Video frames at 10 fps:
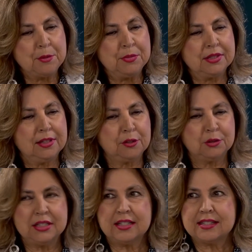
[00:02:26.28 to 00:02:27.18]
But not
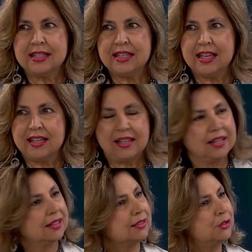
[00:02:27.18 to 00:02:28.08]
only does he
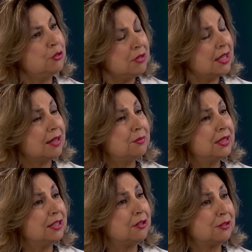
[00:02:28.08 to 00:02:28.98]
uh, do that, but
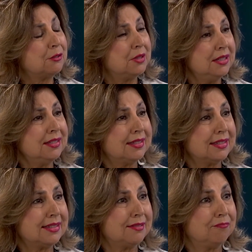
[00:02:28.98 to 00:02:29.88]
he also is
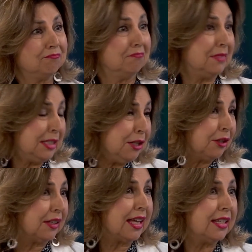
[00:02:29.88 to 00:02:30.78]
this
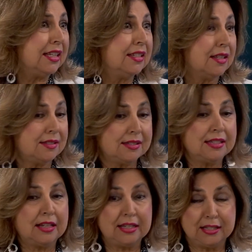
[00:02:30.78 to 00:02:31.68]
singer, and he does
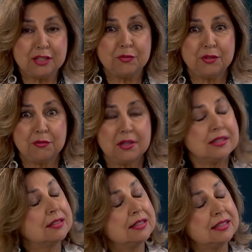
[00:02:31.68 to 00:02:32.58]
sing, I guess, for the
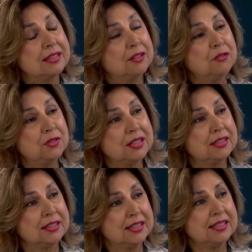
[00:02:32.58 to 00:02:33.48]
residents in their
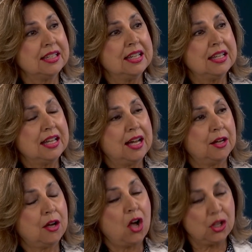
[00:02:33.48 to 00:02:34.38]
facilities
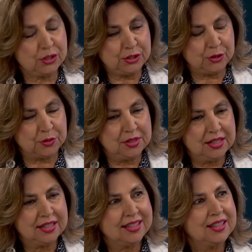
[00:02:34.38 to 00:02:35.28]
uh, also. Oh, how
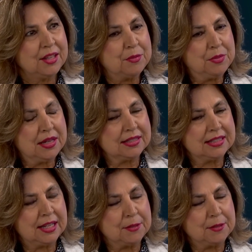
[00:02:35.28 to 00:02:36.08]
nice! But. Yeah.